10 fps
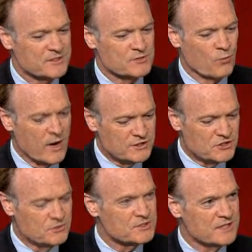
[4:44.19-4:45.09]
is
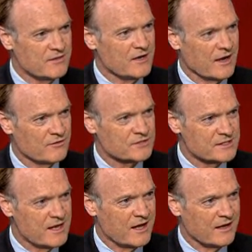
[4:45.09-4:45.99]
once you see the other
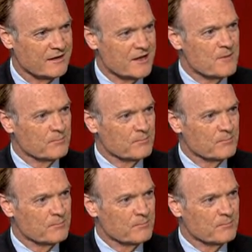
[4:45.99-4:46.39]
side